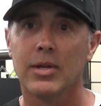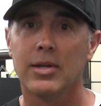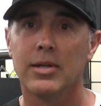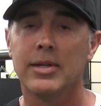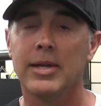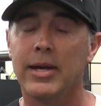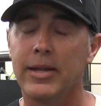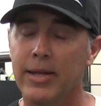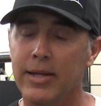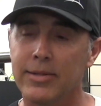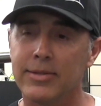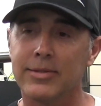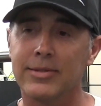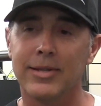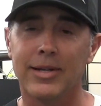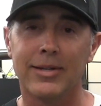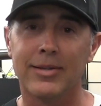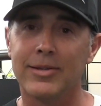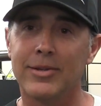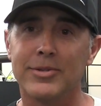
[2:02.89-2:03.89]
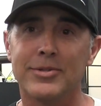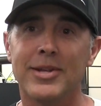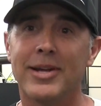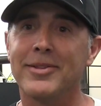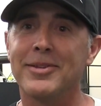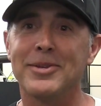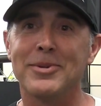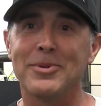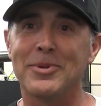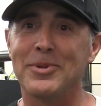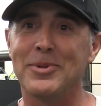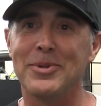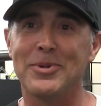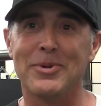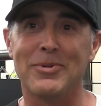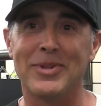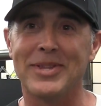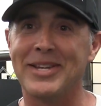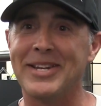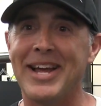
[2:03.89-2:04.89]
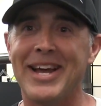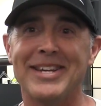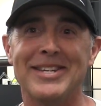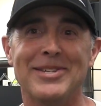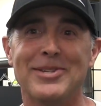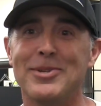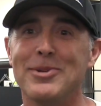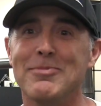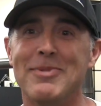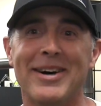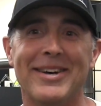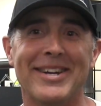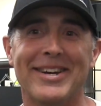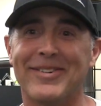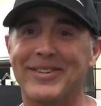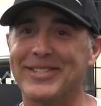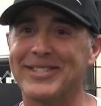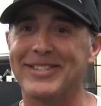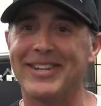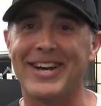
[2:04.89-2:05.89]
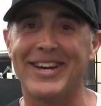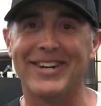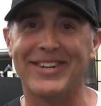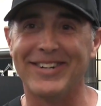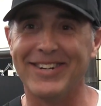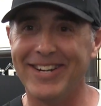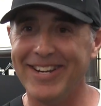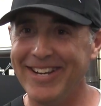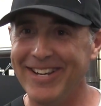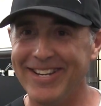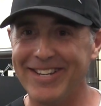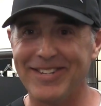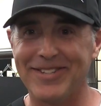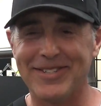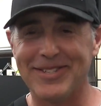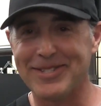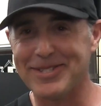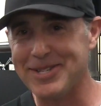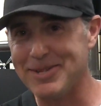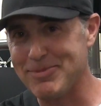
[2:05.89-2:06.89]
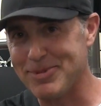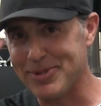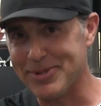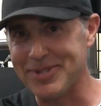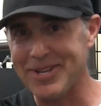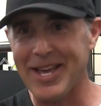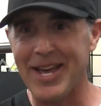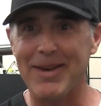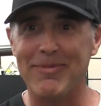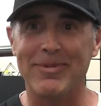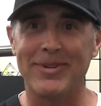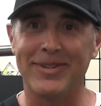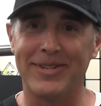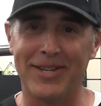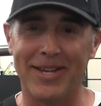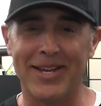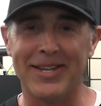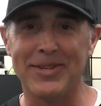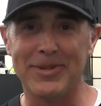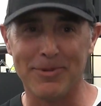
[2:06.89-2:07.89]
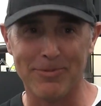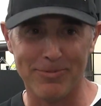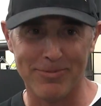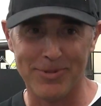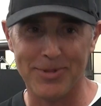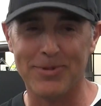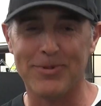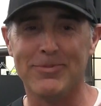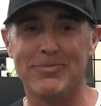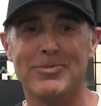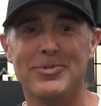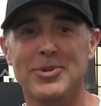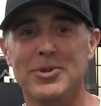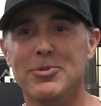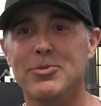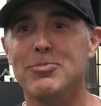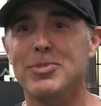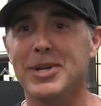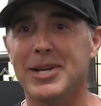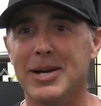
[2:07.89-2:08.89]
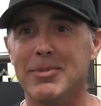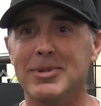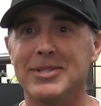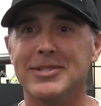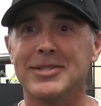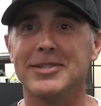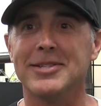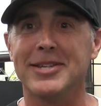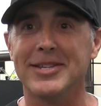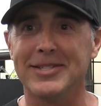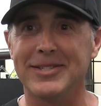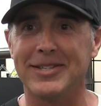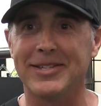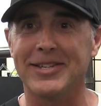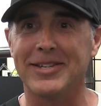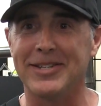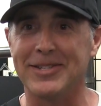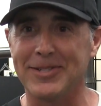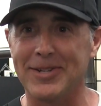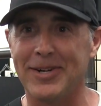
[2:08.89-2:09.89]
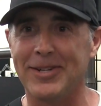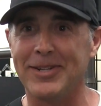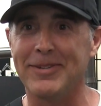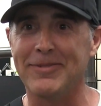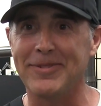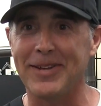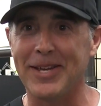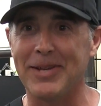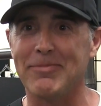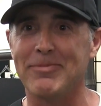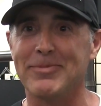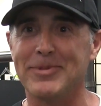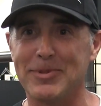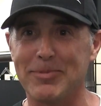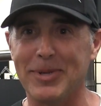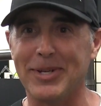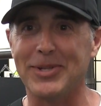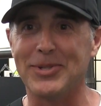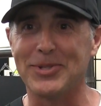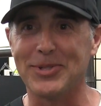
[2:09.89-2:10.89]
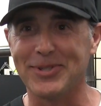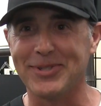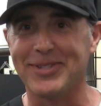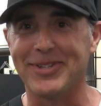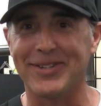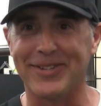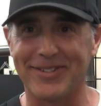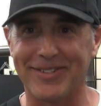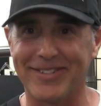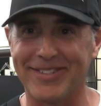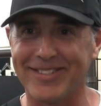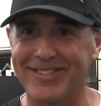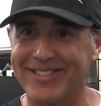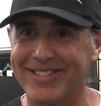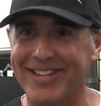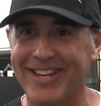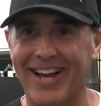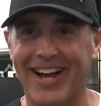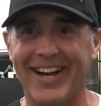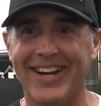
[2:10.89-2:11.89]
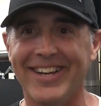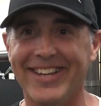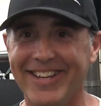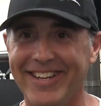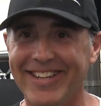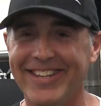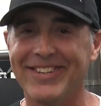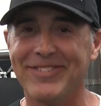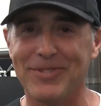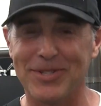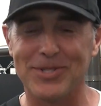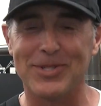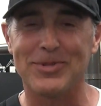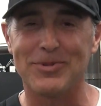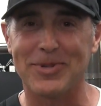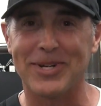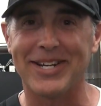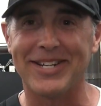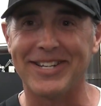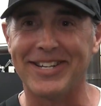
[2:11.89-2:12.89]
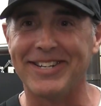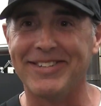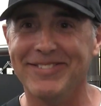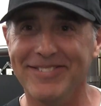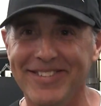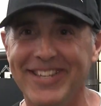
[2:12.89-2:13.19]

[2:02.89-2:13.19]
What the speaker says: Yeah, there's nothing you can do with a 92 mile an hour slider. You just tip your cap and you become a statistic in his Hall of Fame speech. So yeah, which is what I did.